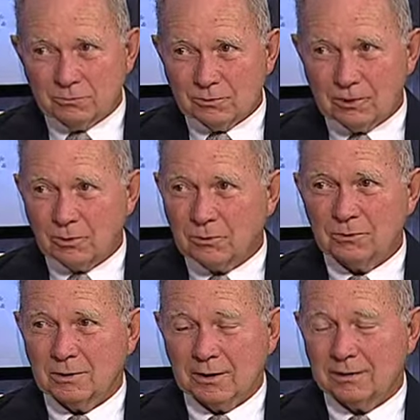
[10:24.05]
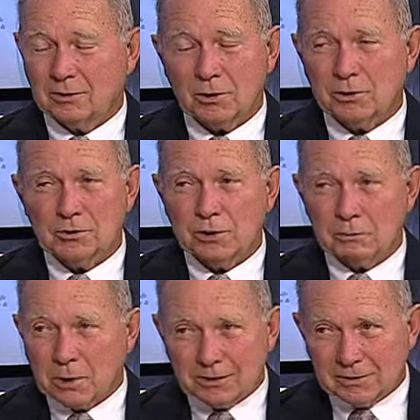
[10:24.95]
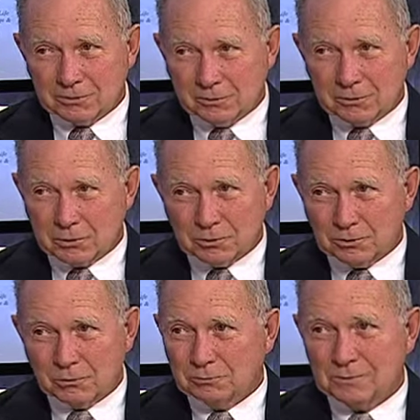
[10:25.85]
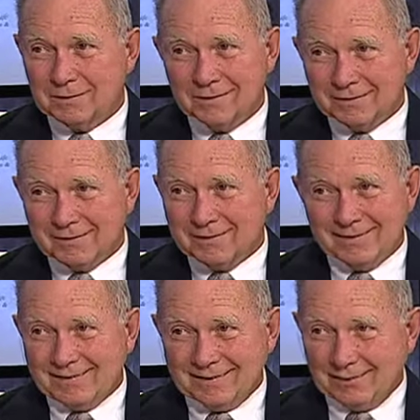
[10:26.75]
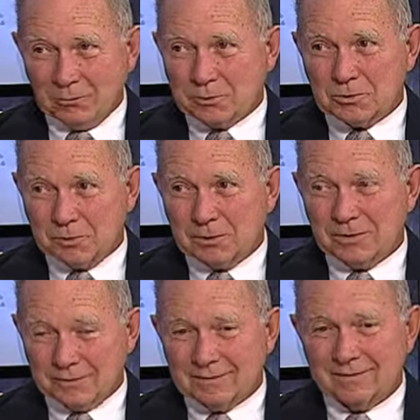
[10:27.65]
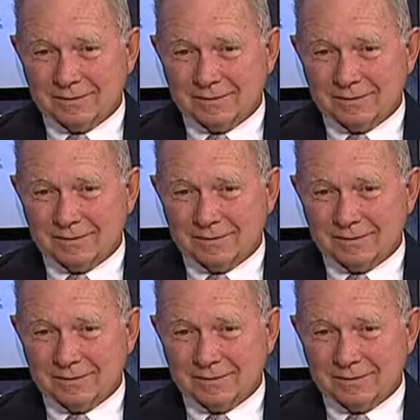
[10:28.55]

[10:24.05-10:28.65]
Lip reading: So I encourage anybody in the future who wants to